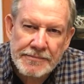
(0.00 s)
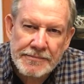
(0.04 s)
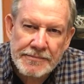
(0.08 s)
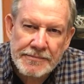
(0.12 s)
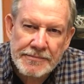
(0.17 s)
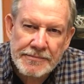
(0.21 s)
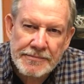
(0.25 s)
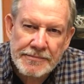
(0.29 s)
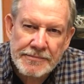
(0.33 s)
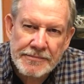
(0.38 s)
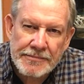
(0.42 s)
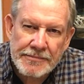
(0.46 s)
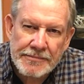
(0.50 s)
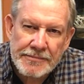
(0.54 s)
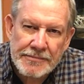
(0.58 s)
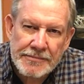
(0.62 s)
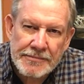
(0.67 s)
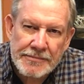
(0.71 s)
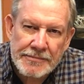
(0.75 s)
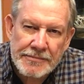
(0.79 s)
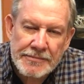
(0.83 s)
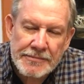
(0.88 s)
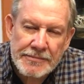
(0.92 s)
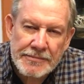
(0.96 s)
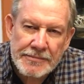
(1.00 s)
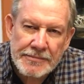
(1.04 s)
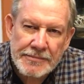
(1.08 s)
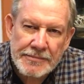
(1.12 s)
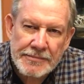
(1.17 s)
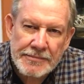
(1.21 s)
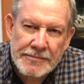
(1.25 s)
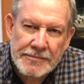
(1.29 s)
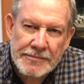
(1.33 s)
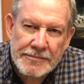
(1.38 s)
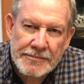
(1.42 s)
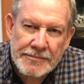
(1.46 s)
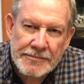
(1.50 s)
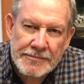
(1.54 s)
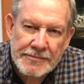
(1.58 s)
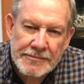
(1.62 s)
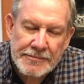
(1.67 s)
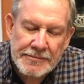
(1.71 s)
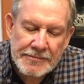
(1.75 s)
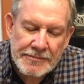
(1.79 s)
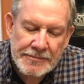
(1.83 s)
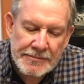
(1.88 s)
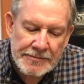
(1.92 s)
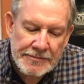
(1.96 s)

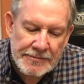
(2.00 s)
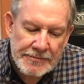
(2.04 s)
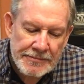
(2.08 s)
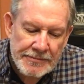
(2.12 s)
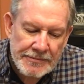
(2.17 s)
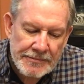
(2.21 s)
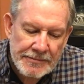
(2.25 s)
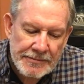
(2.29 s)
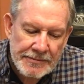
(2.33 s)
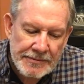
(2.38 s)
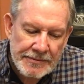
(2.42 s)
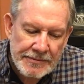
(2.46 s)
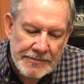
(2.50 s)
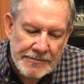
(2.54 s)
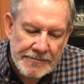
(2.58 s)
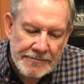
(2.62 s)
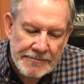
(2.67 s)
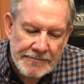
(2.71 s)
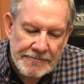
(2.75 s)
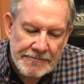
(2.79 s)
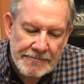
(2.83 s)
(no one is talking)